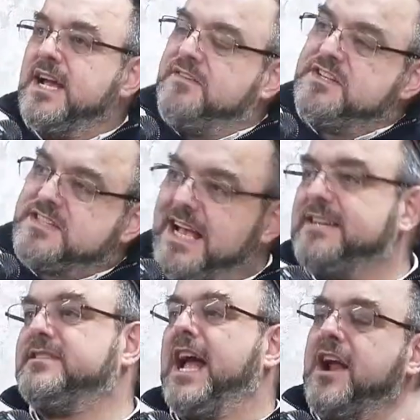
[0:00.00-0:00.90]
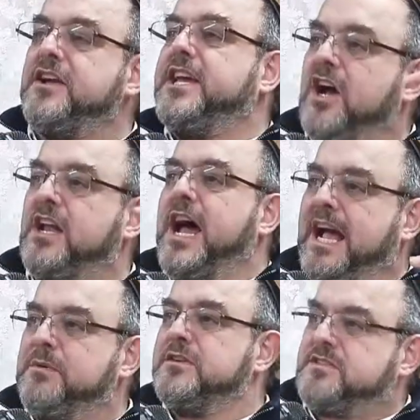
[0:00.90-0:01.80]
if he says Eriki
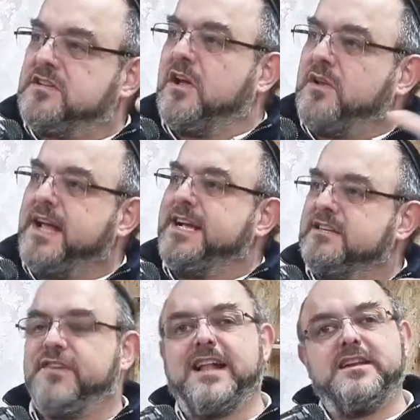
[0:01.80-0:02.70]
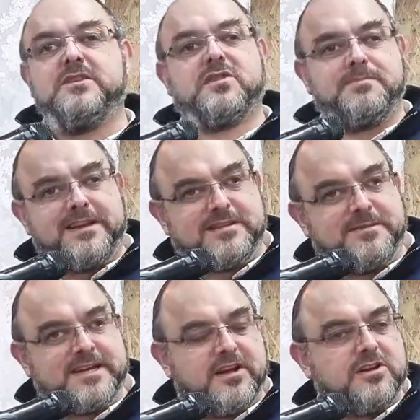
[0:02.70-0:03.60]
Allah, he wants to donate his value to the Beis
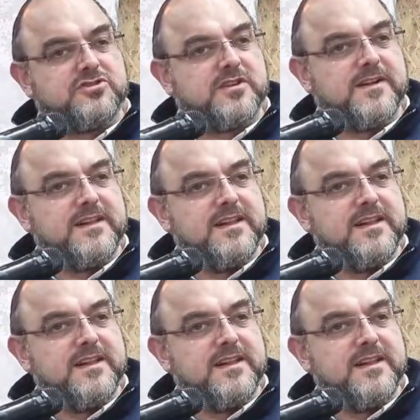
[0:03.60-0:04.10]
Hamikdash,